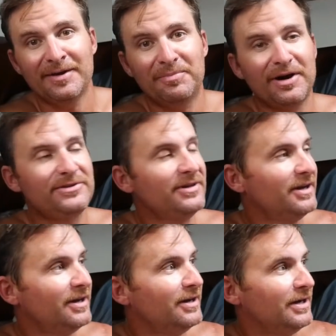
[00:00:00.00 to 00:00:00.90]
but
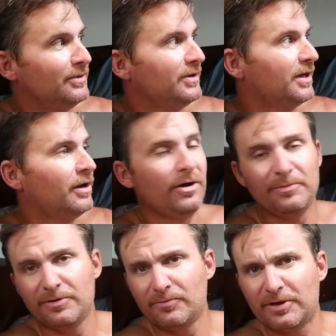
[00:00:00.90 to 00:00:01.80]
we got
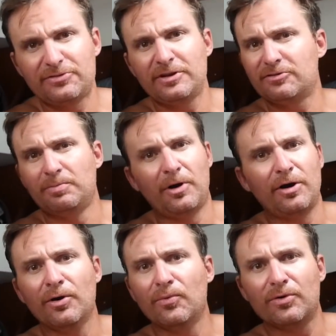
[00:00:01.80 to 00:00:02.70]
almost, I think
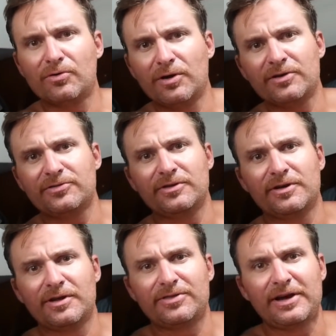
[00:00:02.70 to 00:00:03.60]
tomorrow we'll cross
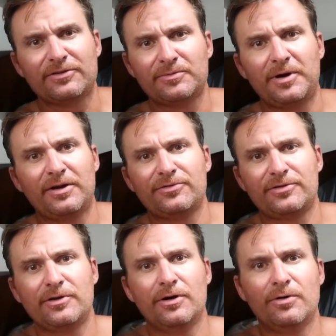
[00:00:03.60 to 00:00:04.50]
the 1,000 miles
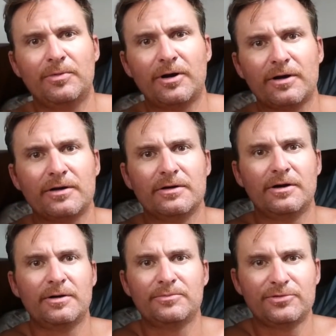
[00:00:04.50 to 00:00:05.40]
to go mark.
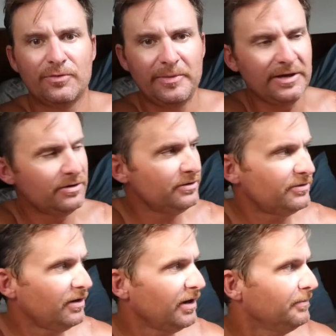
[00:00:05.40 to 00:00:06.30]
So we're making good
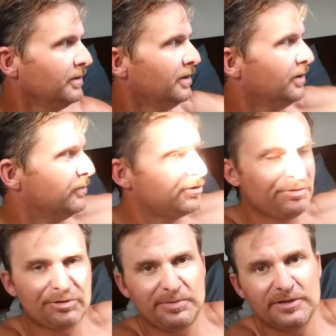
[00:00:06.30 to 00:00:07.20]
time. We
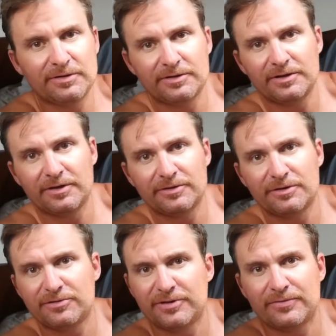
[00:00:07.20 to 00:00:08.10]
expect to be there in
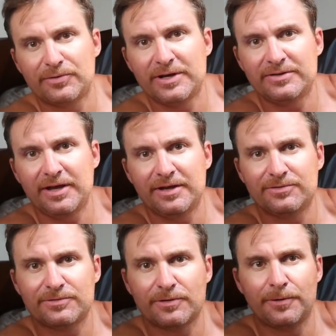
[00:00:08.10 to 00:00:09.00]
another 7 or 8 days.
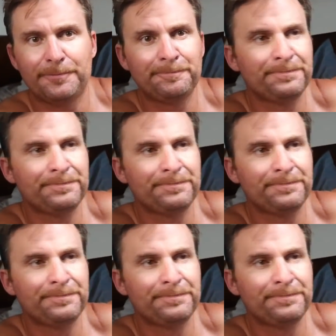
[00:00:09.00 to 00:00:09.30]
So